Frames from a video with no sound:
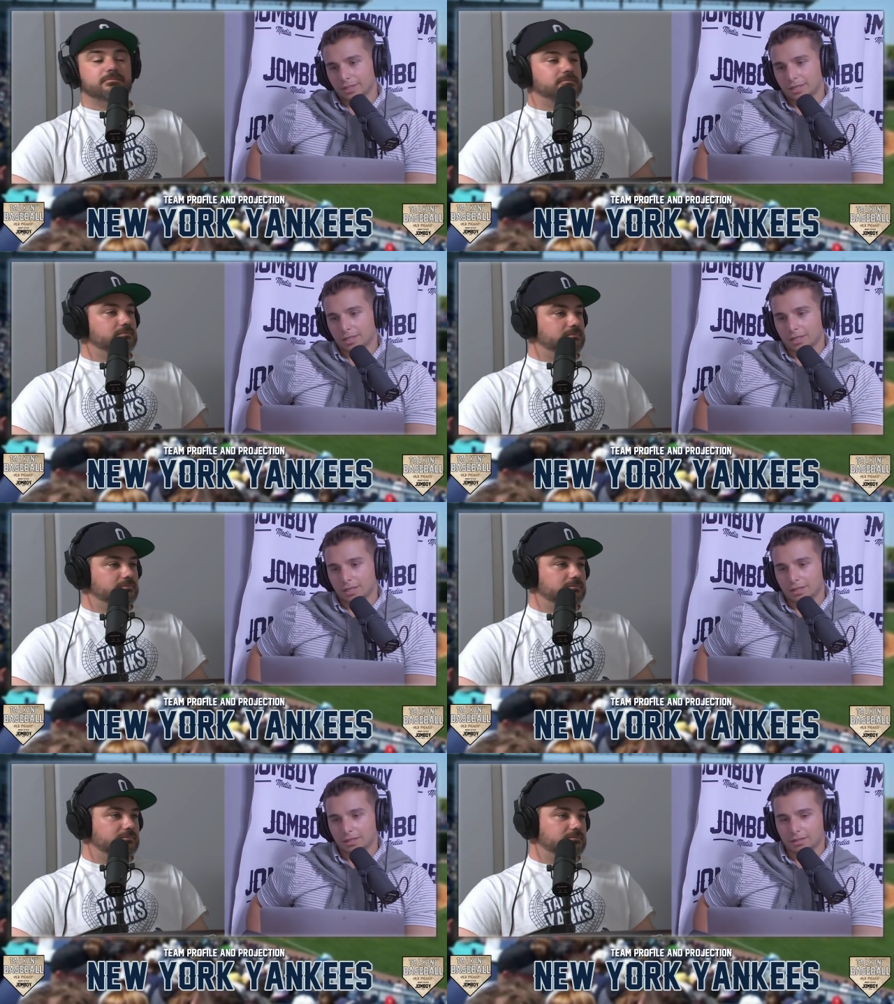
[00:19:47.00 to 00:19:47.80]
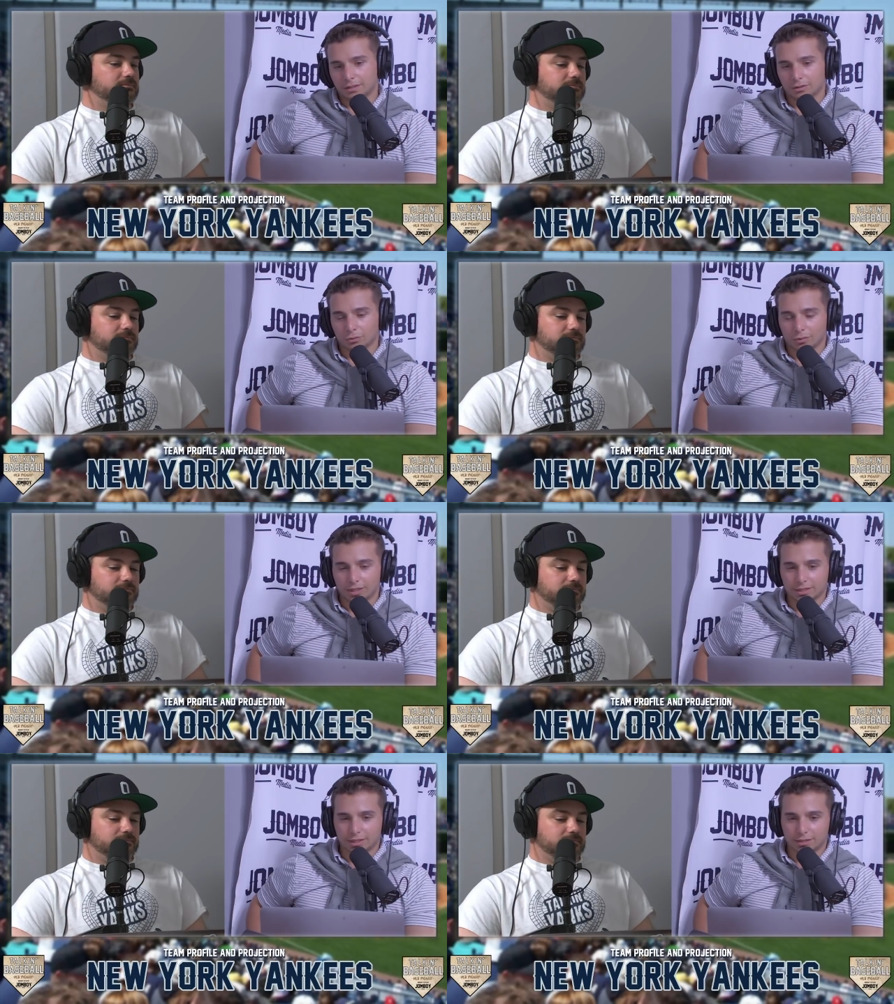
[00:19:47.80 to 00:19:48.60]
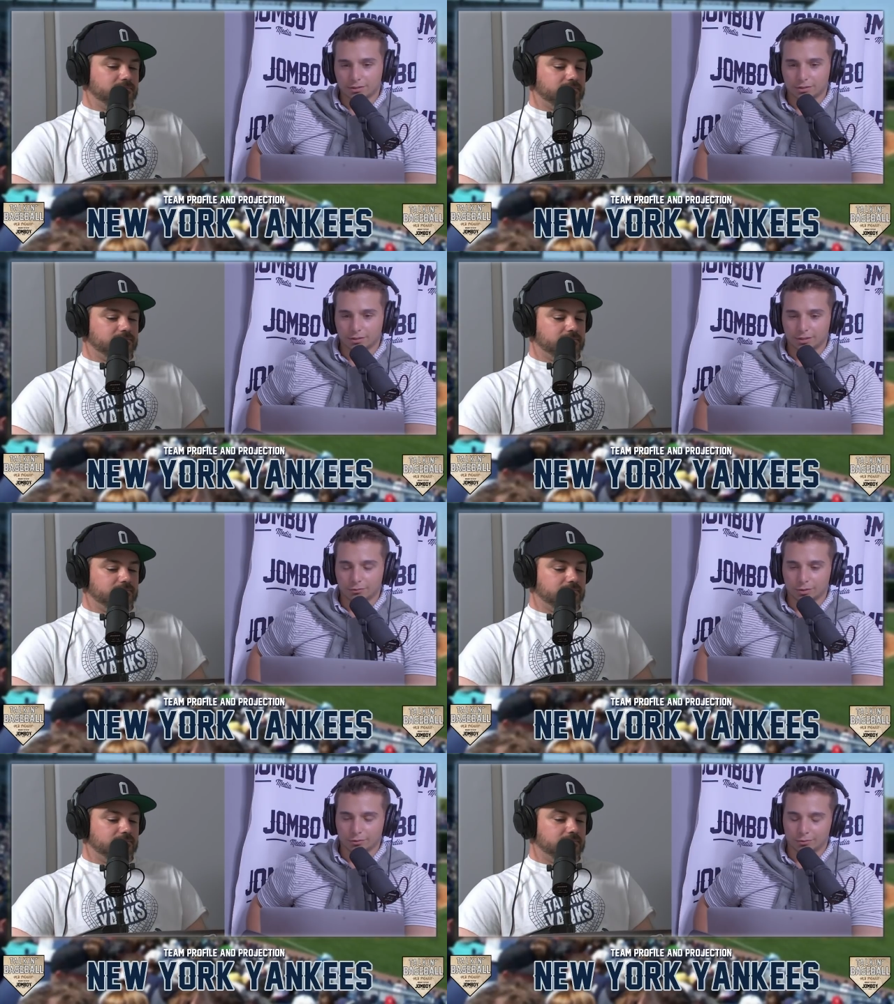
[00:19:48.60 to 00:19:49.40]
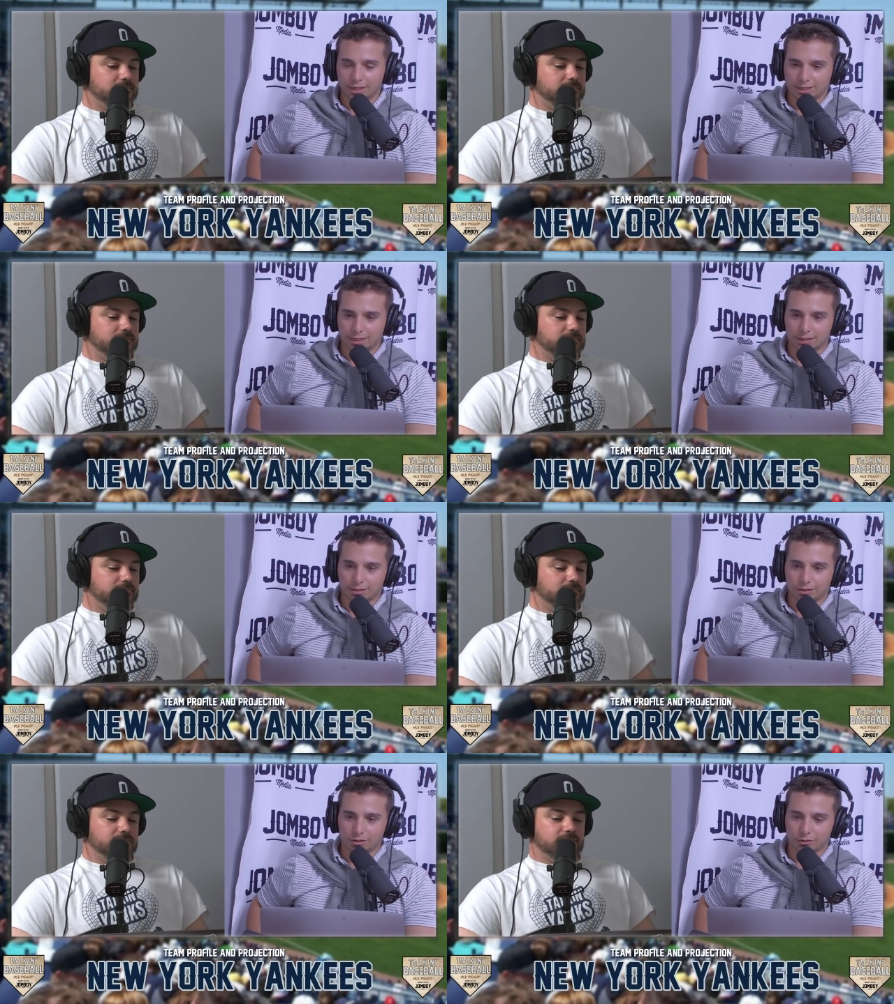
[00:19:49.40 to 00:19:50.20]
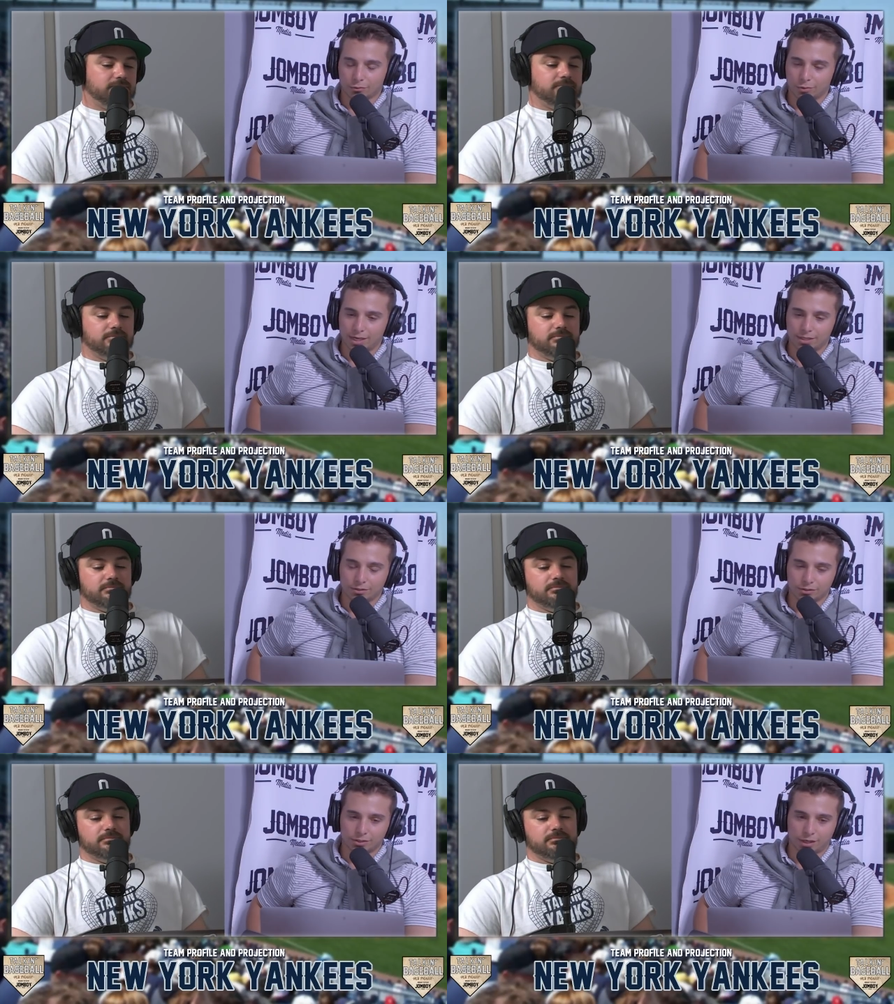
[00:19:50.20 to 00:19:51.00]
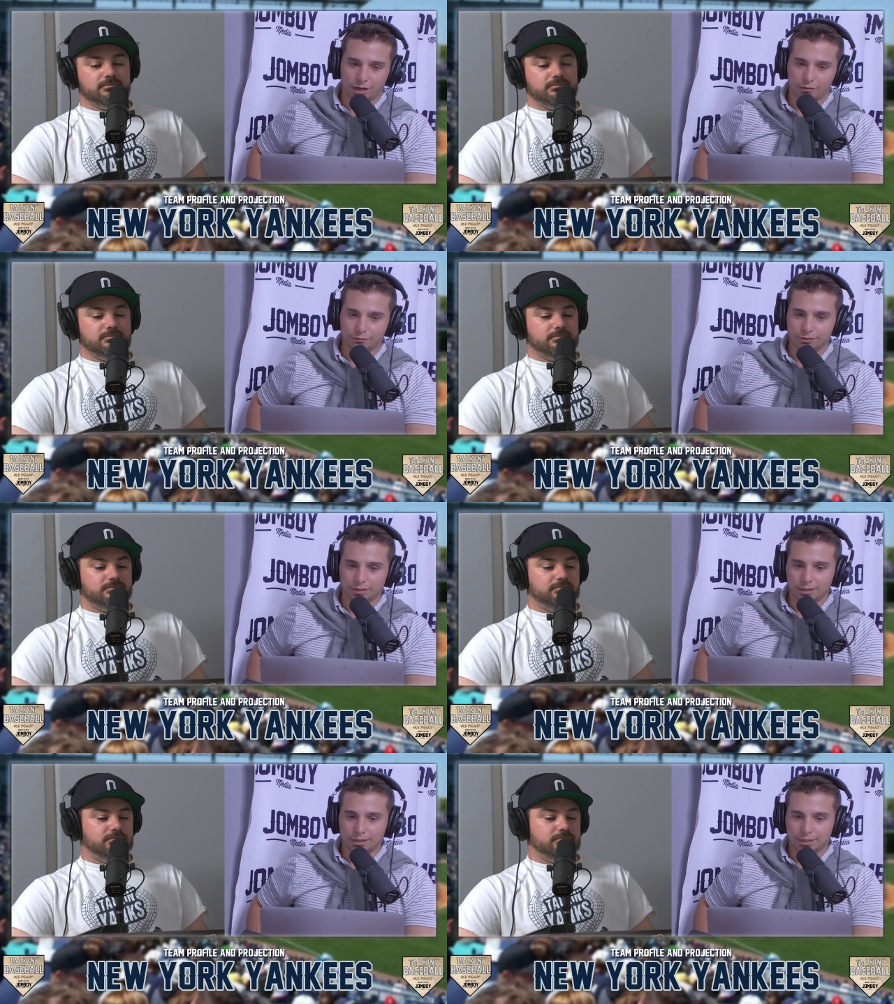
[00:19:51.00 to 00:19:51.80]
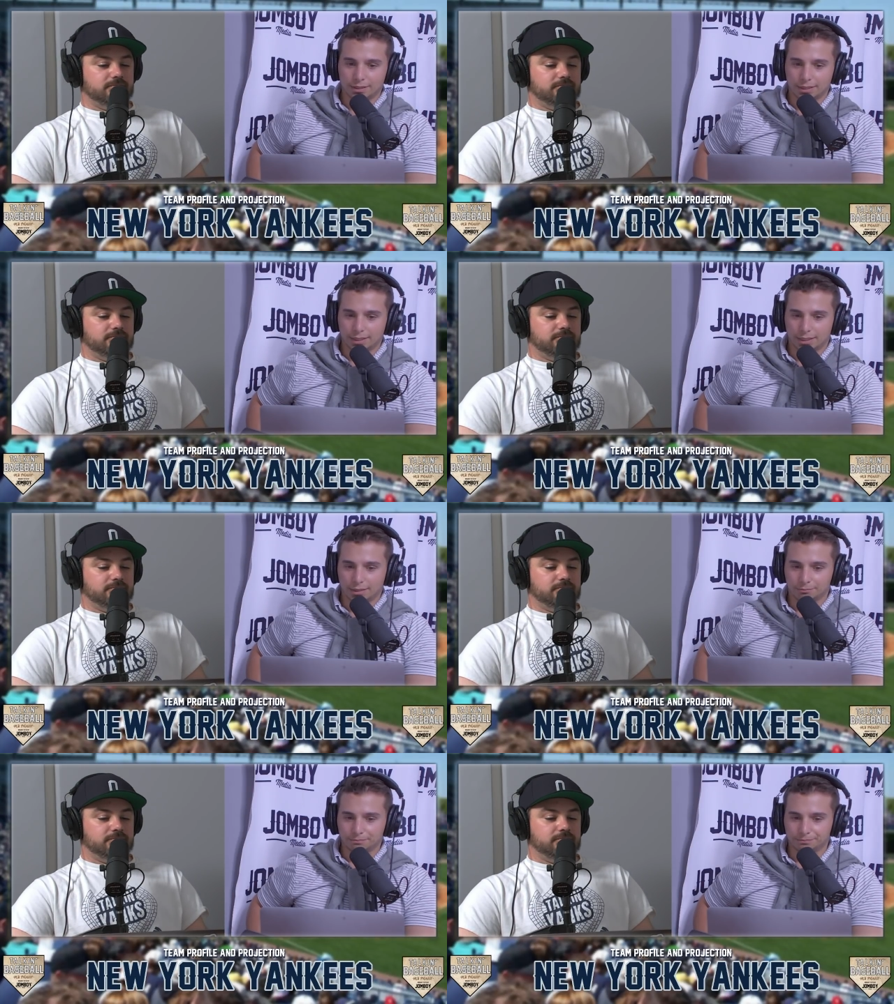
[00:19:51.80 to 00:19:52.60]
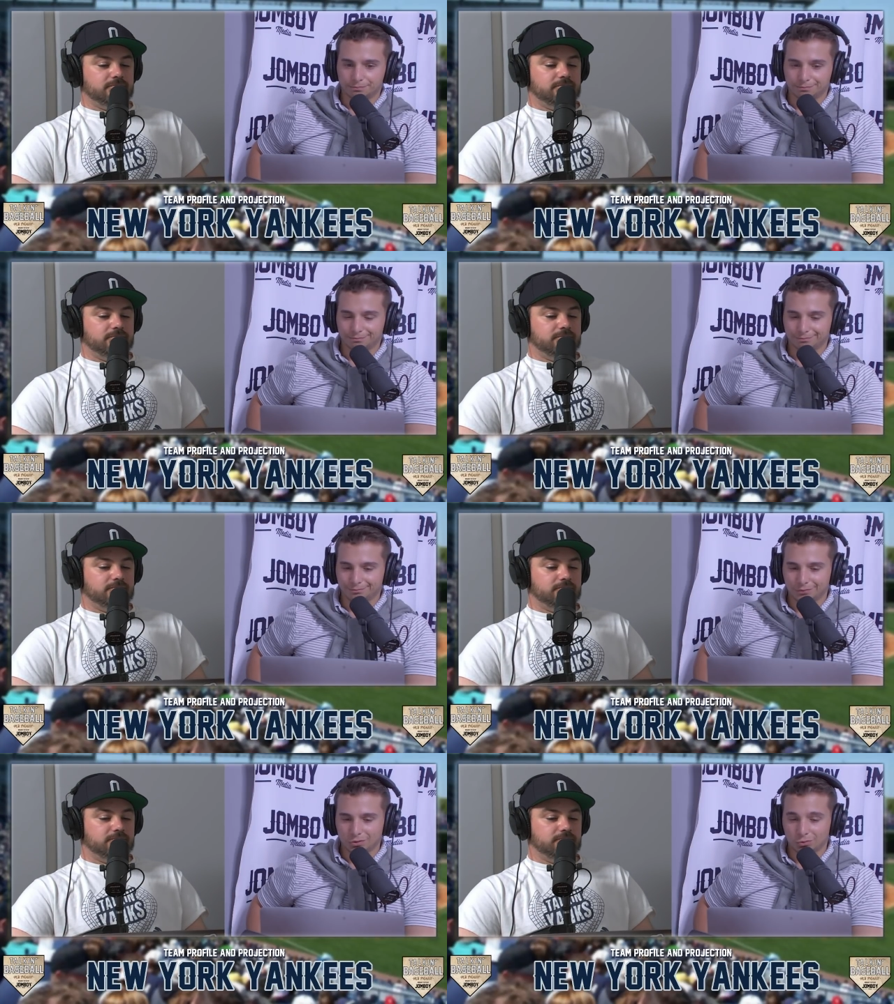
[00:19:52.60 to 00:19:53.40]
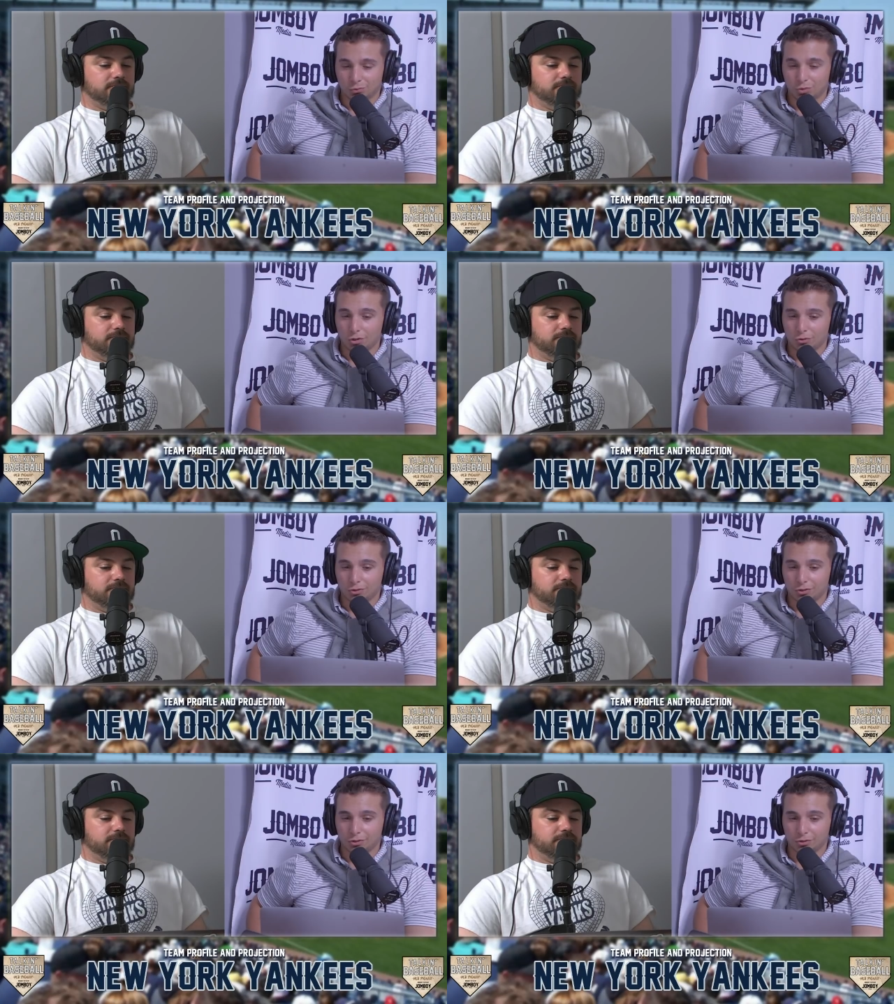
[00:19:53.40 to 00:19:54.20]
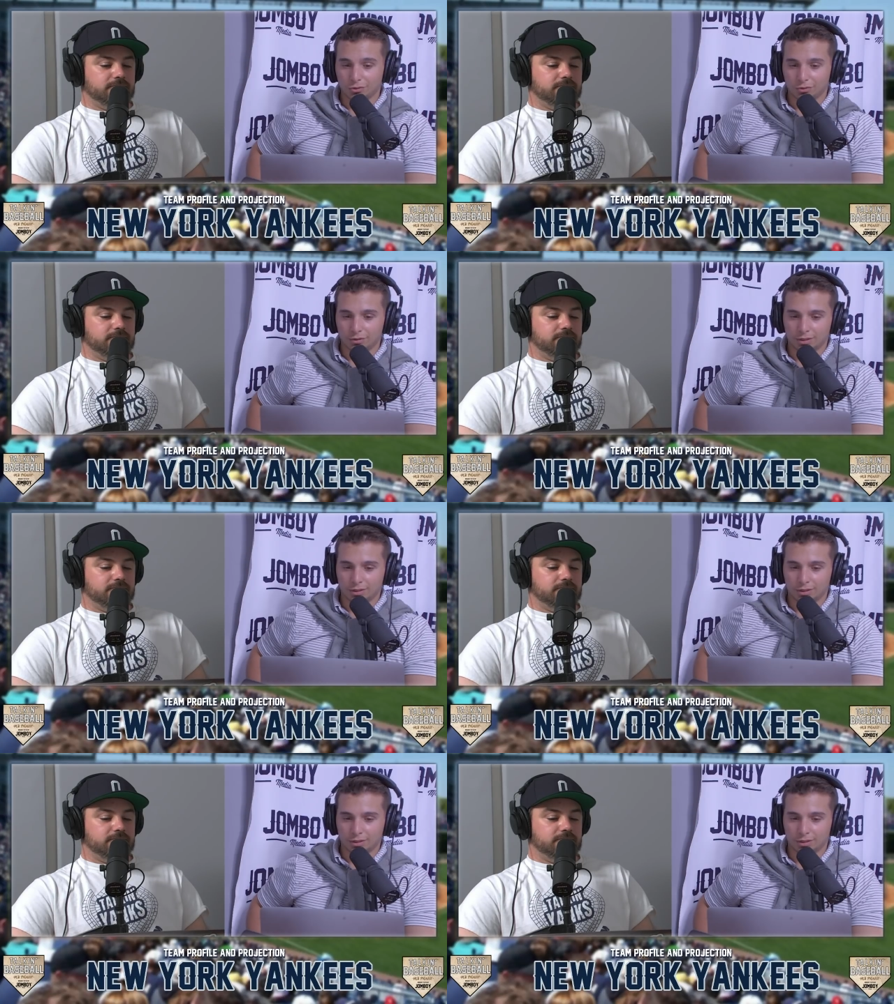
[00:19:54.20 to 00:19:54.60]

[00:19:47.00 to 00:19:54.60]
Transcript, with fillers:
Speaker 1: I, I think the Red Sox are going to land where the Red Sox are. The Rays are tough. Um, one oh two,